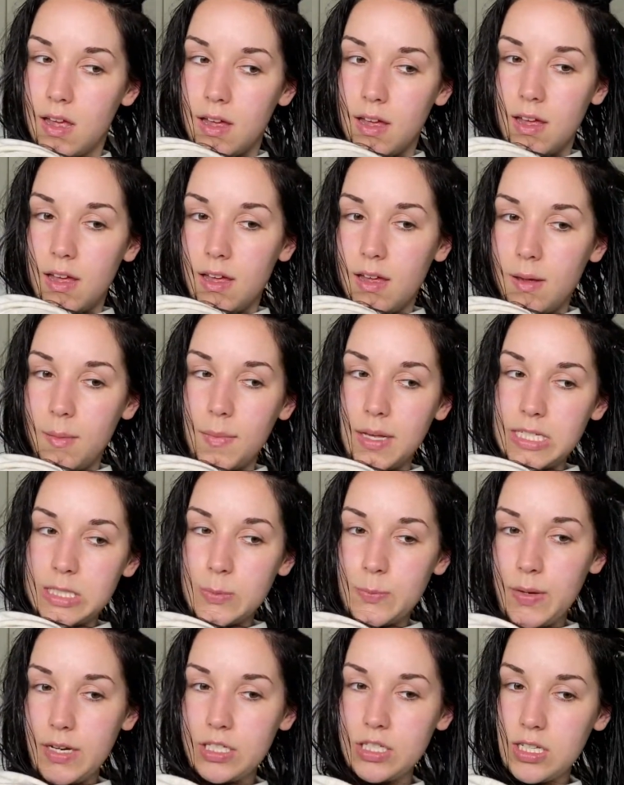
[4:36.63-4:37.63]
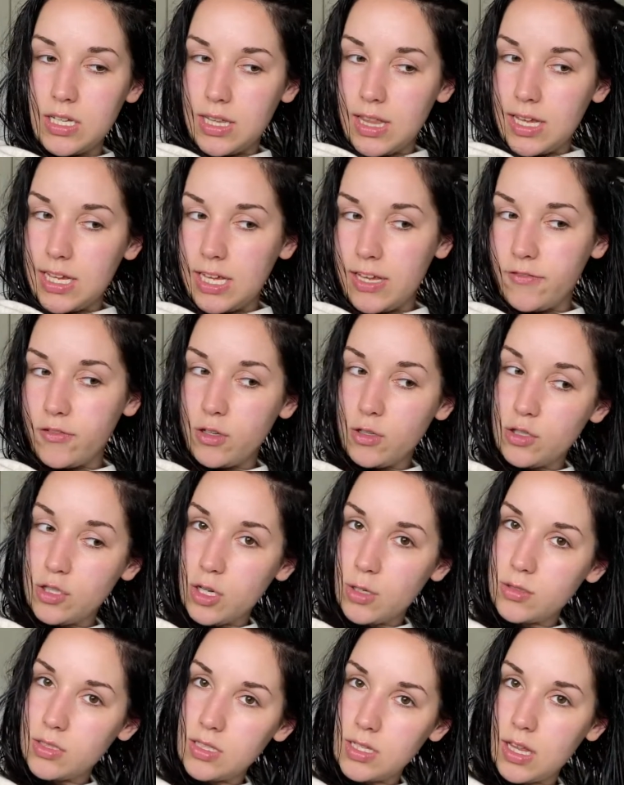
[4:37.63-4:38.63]
Especially like if you
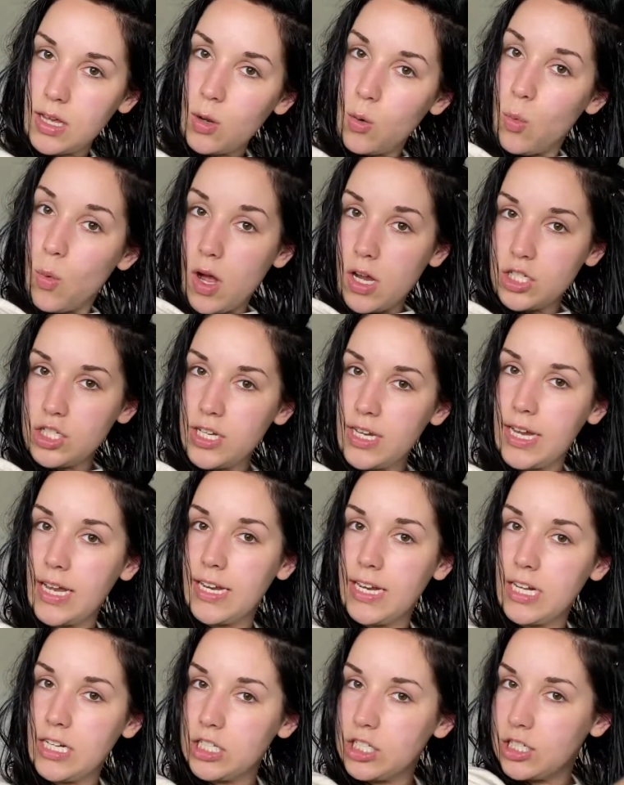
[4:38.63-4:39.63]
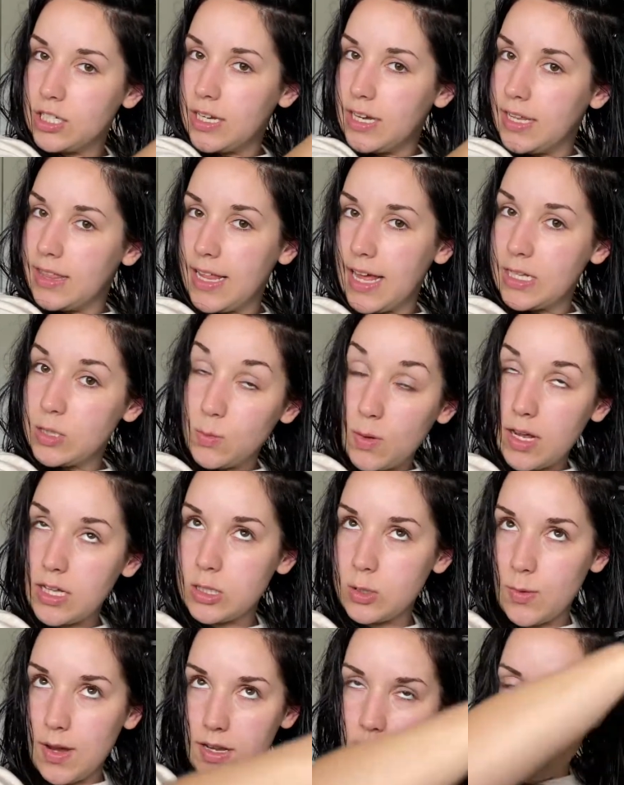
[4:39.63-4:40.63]
chose to like wash it and condition it and that's why
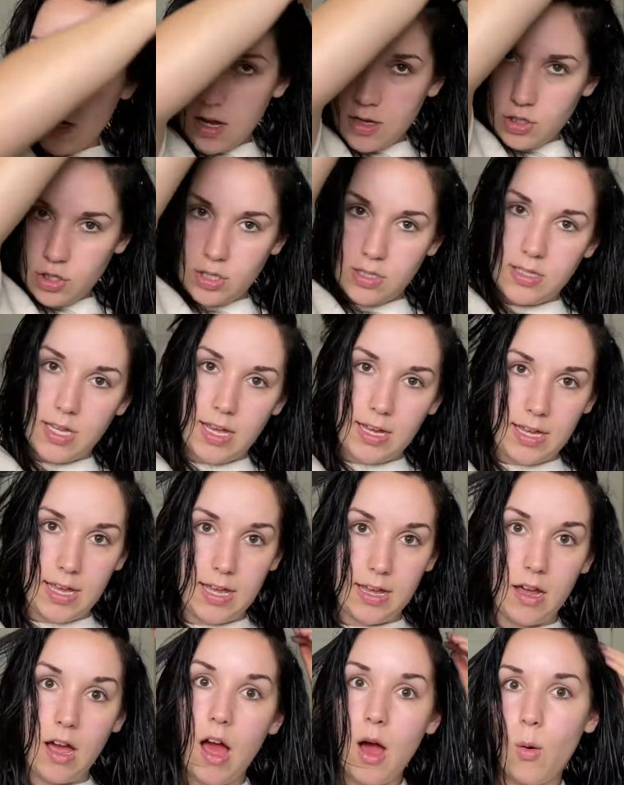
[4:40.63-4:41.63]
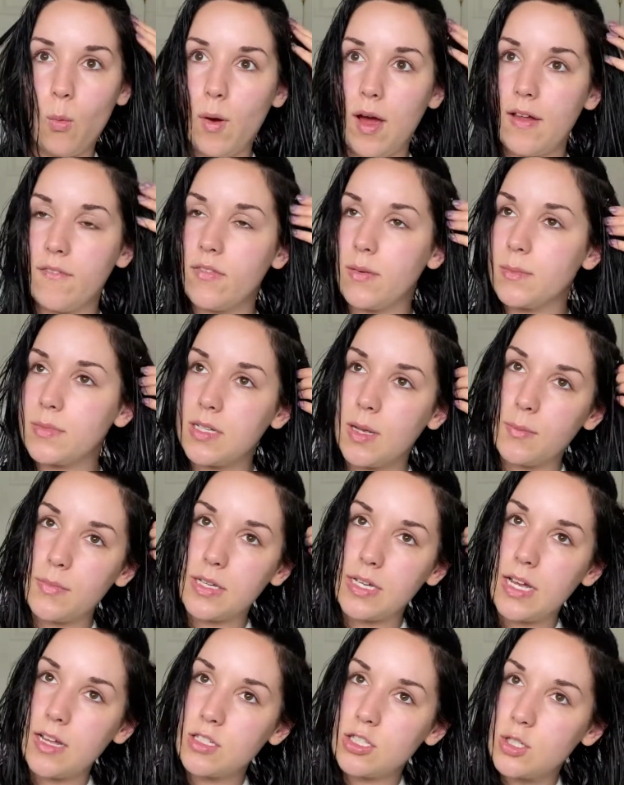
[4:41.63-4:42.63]
it's wet, not just like it got wet from
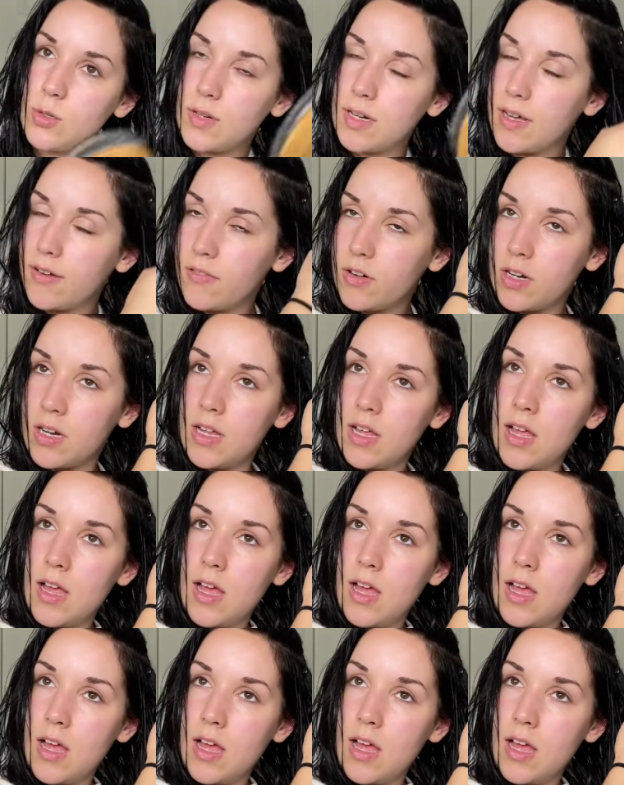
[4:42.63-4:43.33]
something else or whatever.